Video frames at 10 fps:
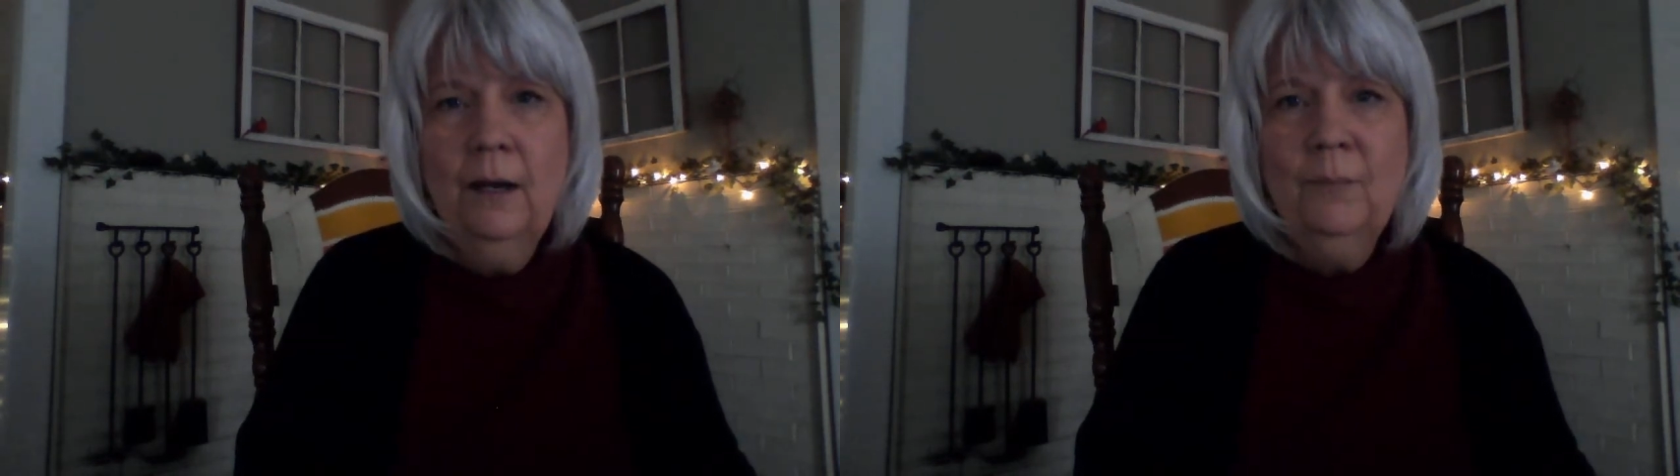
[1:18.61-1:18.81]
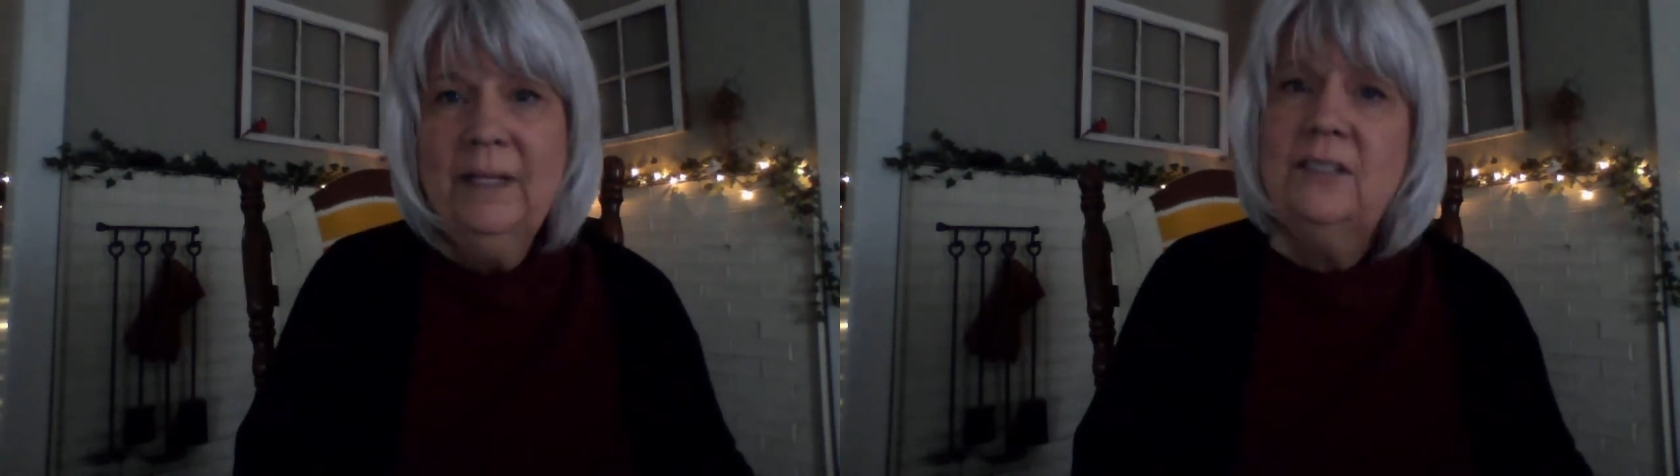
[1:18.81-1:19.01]

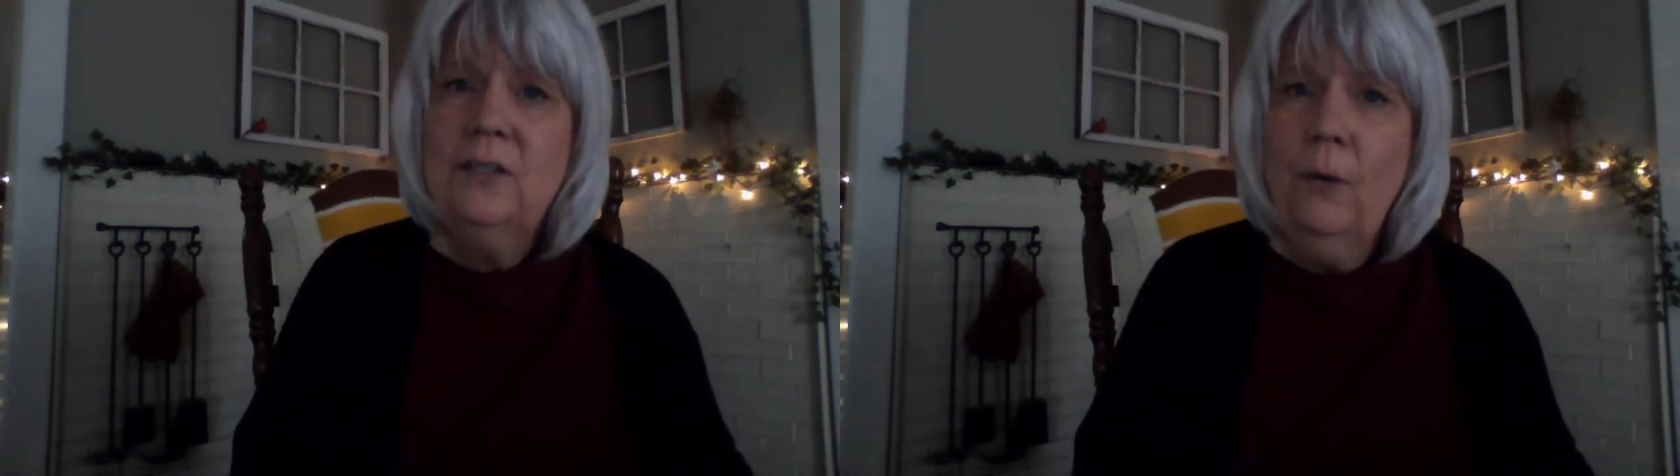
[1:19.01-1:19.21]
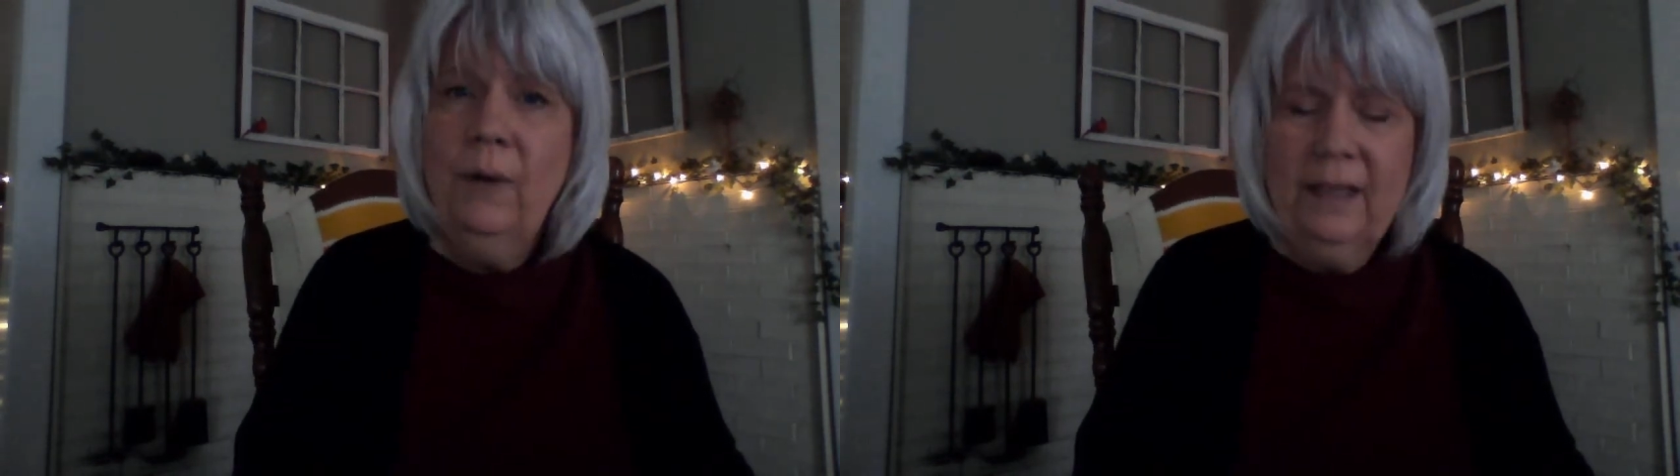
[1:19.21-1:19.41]
"Please
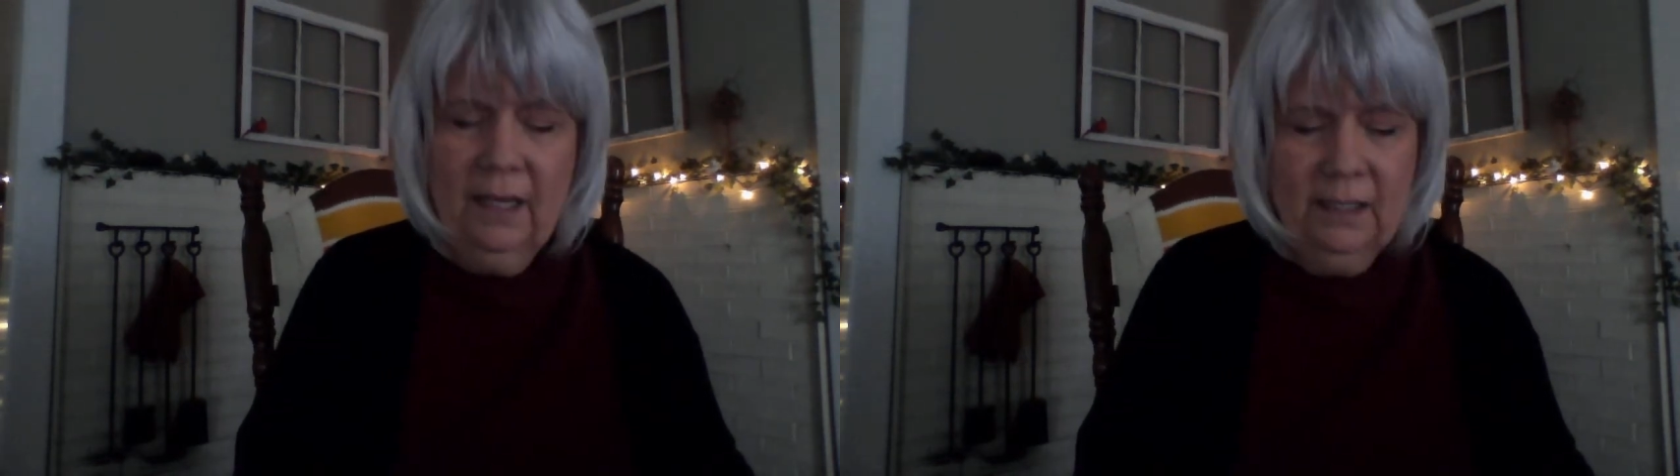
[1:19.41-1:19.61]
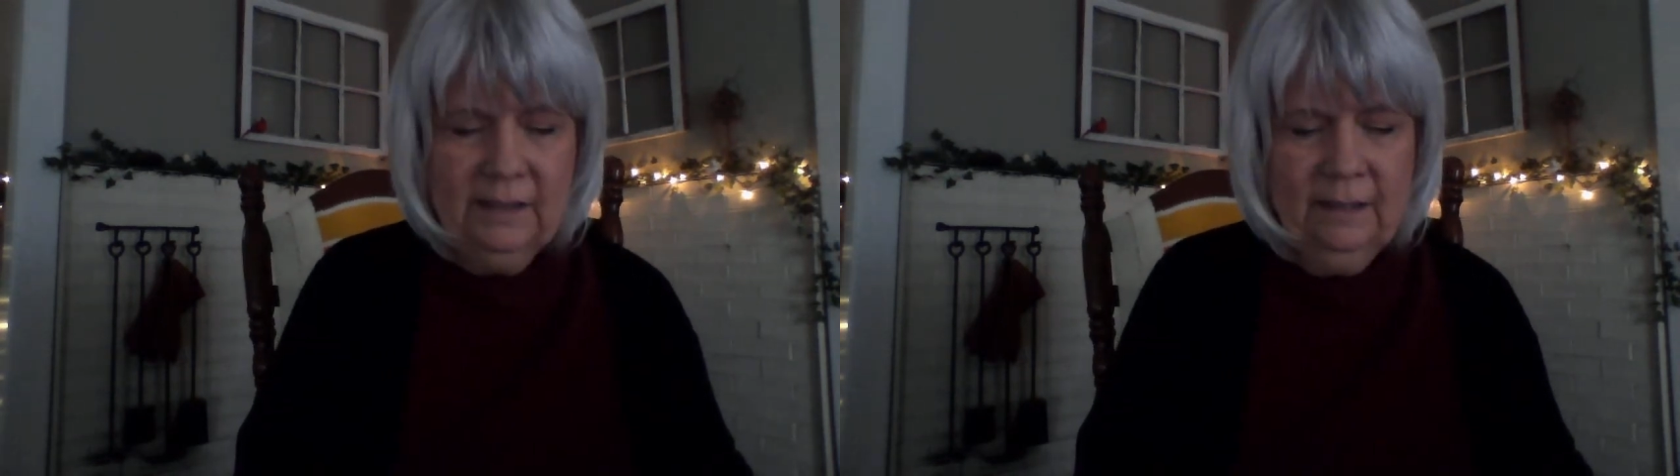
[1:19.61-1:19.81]
go with
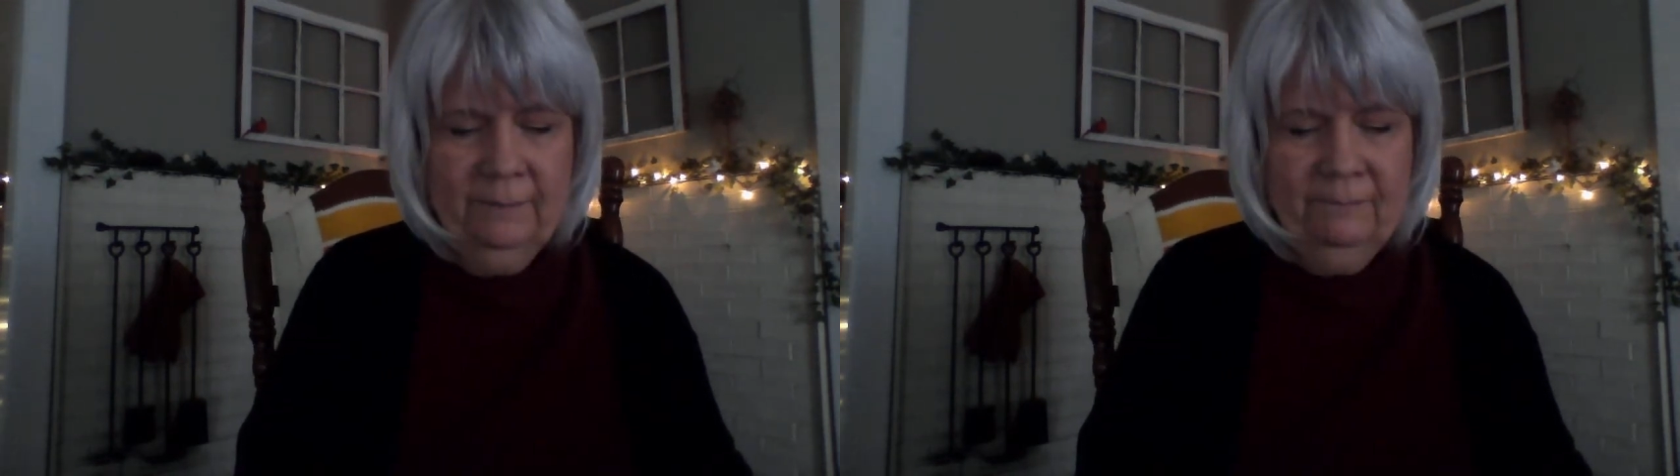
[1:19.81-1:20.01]
us."